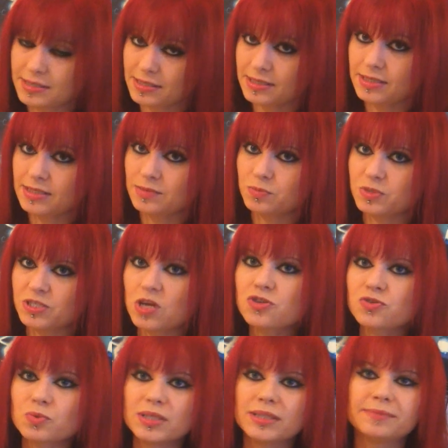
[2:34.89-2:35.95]
this was
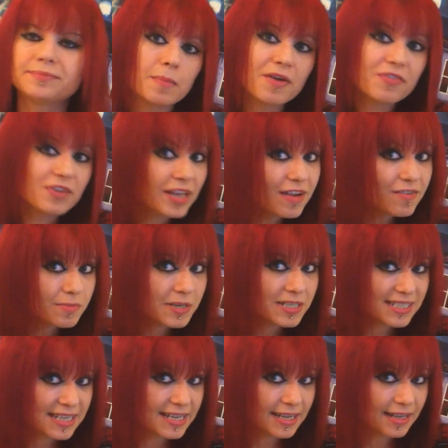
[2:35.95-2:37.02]
Oswin. But I think
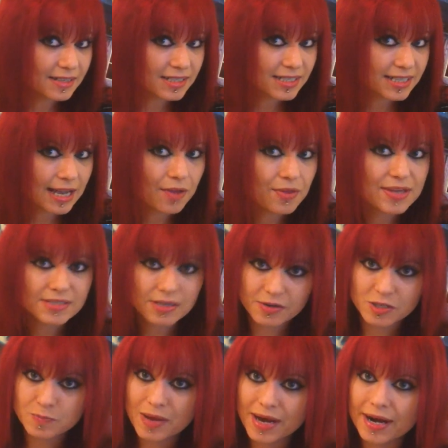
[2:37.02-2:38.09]
everybody's eager to see how that's going
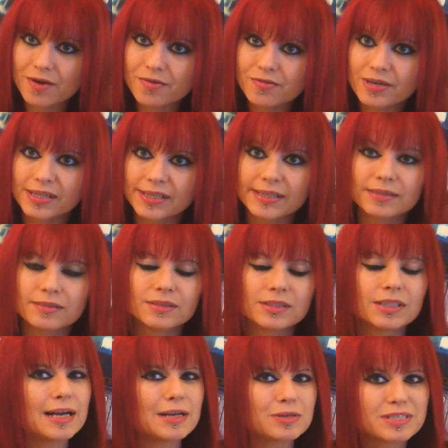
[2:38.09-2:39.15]
to pan out really, and
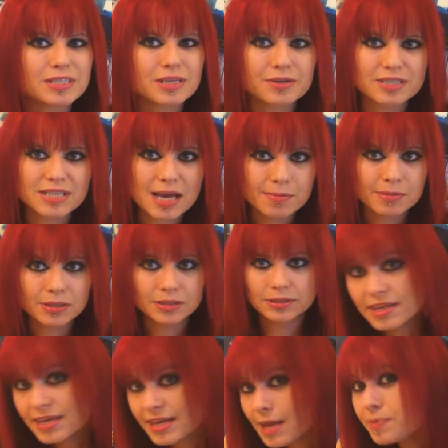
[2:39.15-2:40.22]
how it's going to happen.
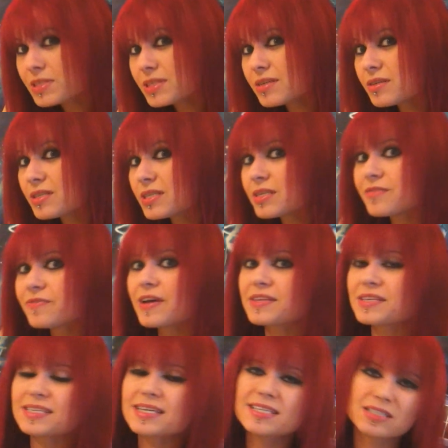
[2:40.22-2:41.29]
The episodes so far
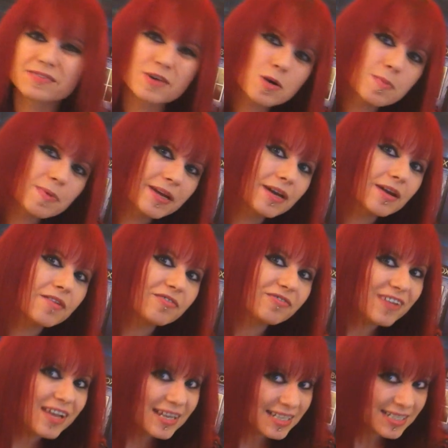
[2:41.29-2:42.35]
this season have all been
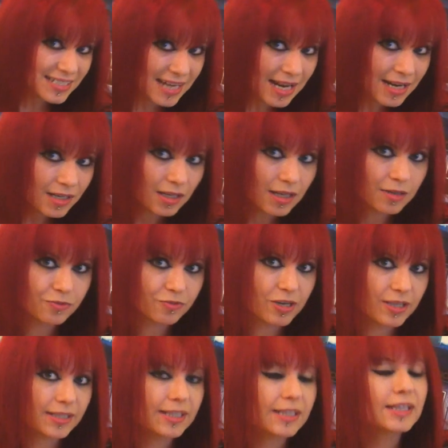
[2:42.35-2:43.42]
fairly standalone
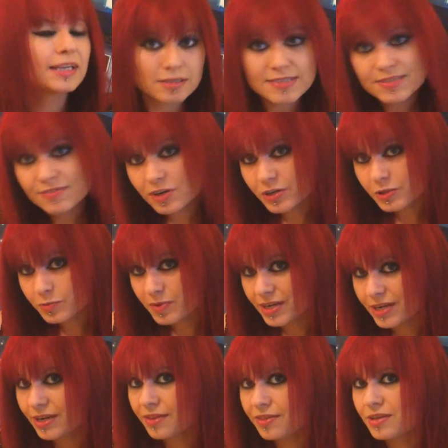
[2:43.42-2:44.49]
really. There's of course
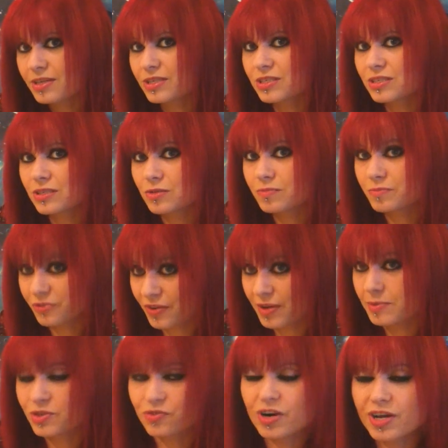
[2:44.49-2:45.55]
been that there's some
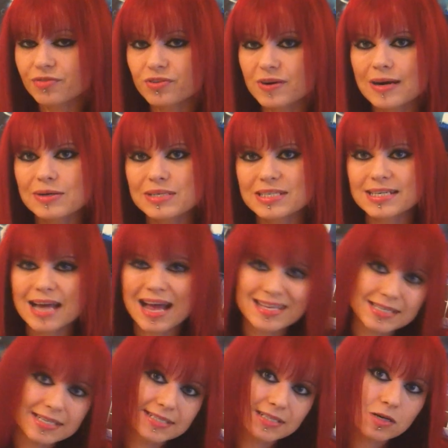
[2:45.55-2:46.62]
themes running throughout it,
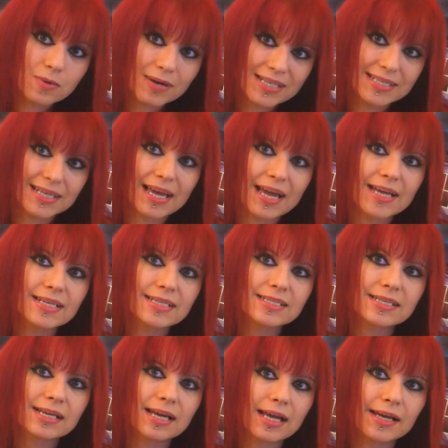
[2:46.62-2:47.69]
as is always the
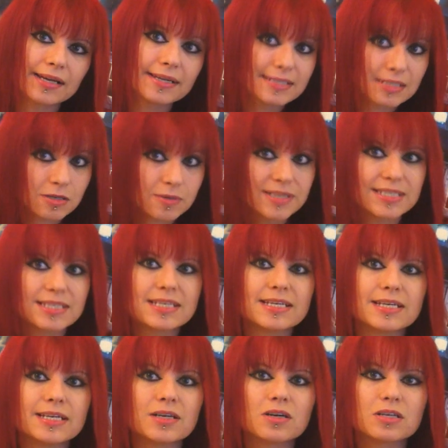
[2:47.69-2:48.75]
case, and it is always
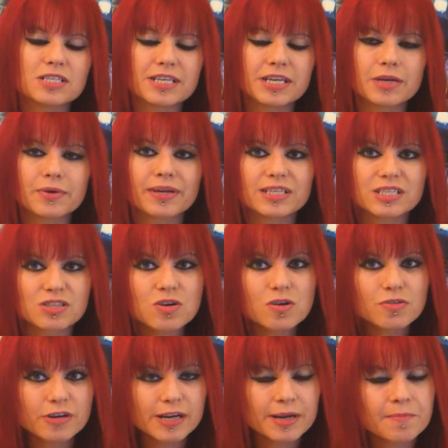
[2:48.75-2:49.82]
the continuing
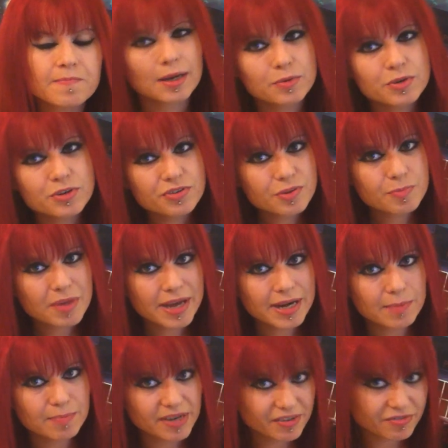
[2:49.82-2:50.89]
story. I wonder if there'll be
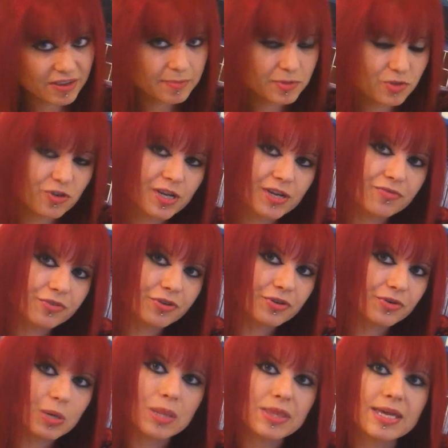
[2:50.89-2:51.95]
any bigger themes running
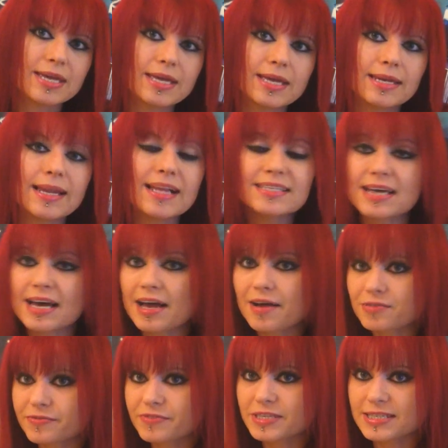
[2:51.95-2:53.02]
through the latter
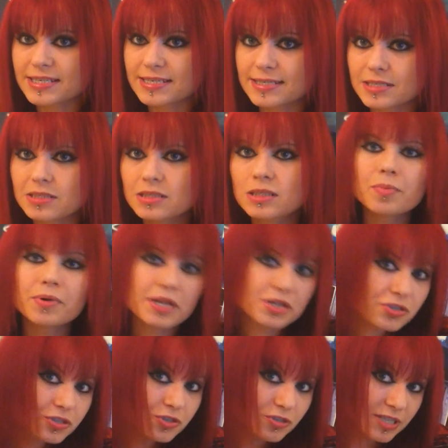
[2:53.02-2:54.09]
half of the season, but it
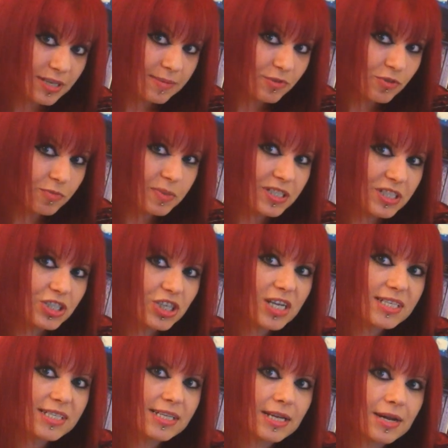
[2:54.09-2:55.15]
does seem to have been
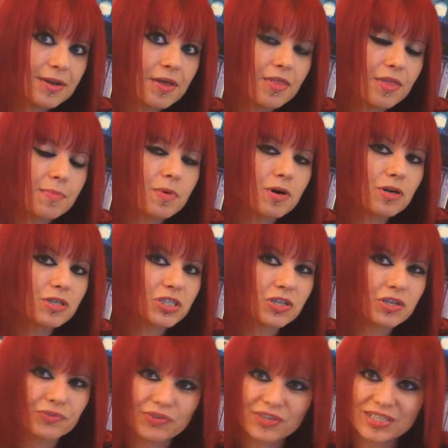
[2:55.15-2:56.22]
suggested that the more sort
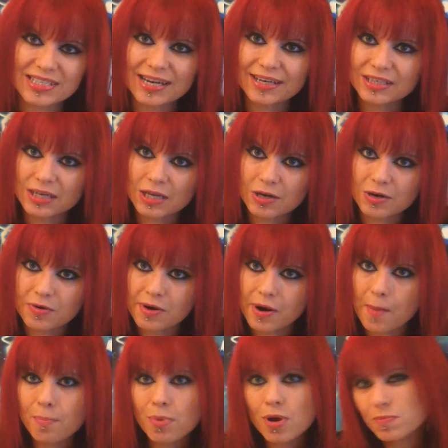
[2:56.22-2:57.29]
of
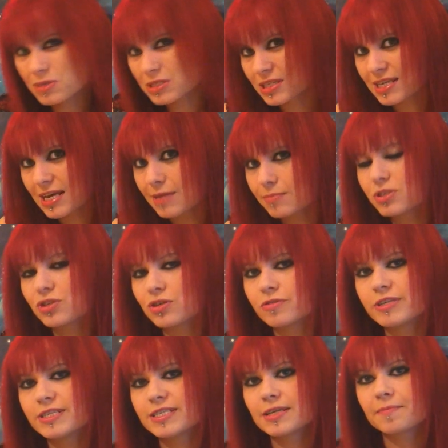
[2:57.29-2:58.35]
standalone blockbuster type
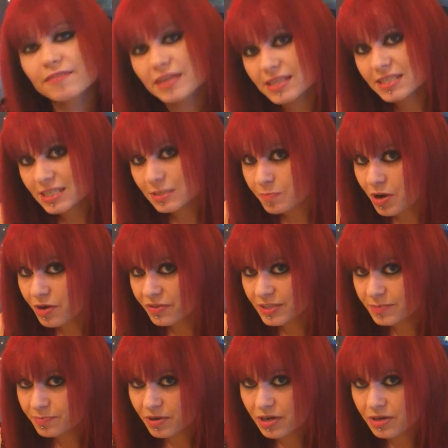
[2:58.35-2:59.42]
stories. I think this has both
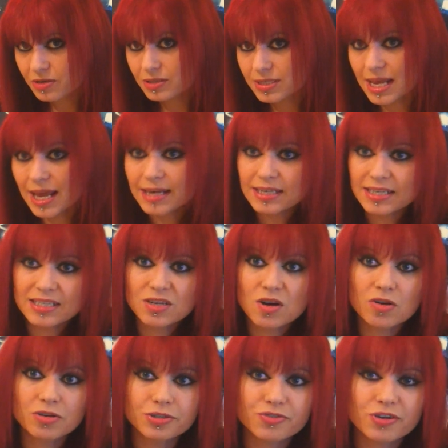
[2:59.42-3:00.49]
its pros and its
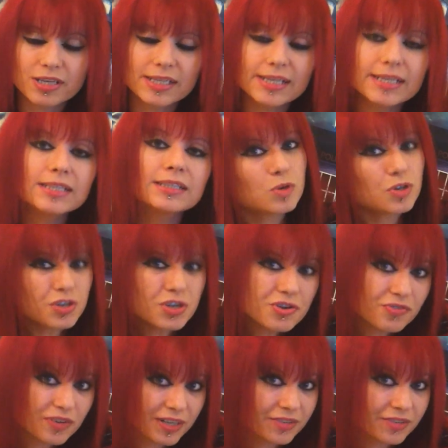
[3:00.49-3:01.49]
cons really. What do you think